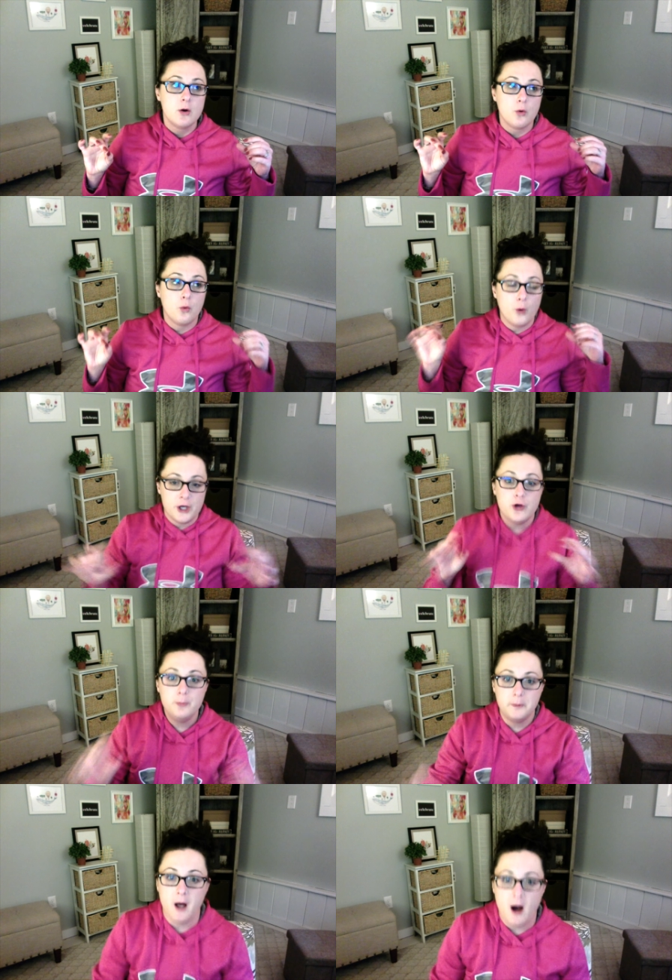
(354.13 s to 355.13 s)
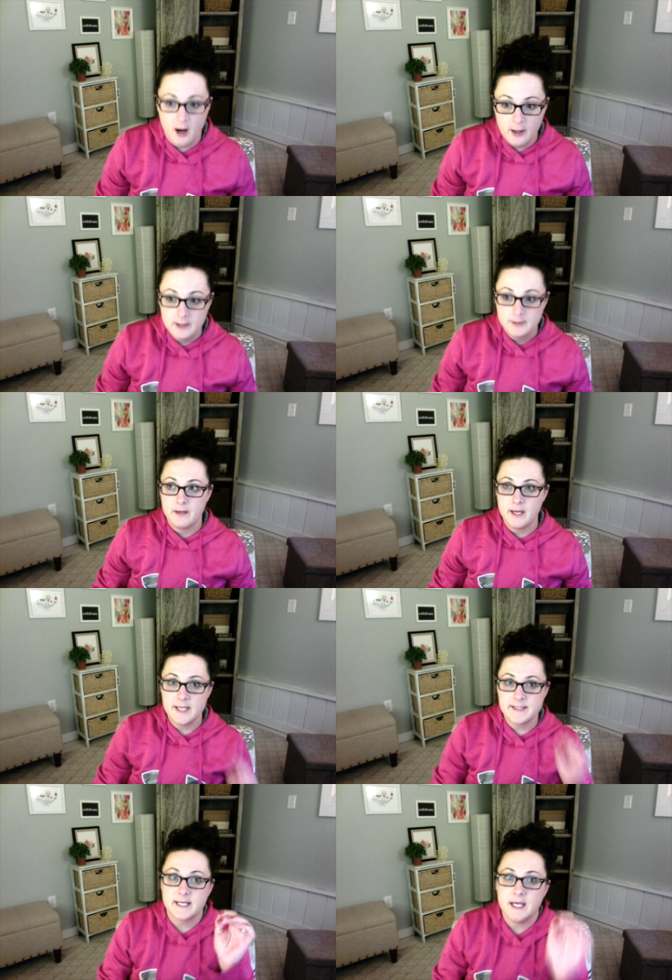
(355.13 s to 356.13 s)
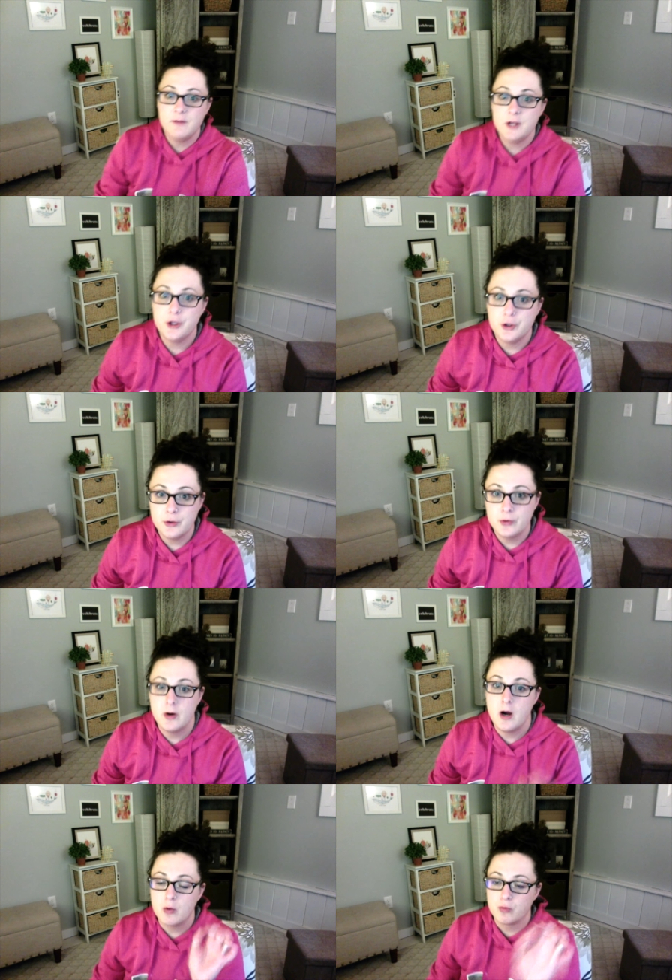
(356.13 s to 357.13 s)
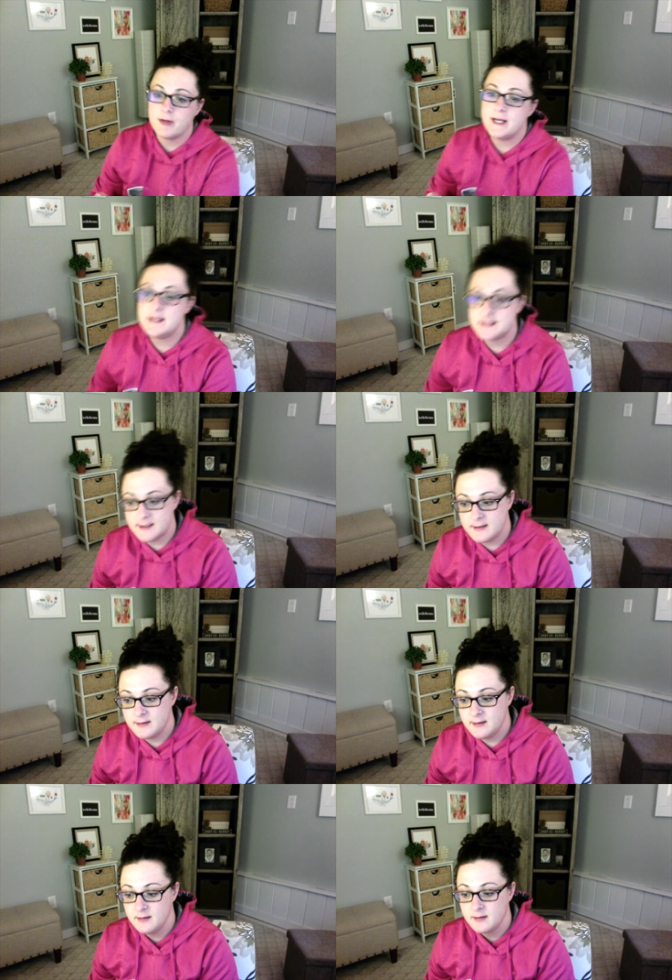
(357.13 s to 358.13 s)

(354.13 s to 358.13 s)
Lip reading: when you blog, it's giving you a reason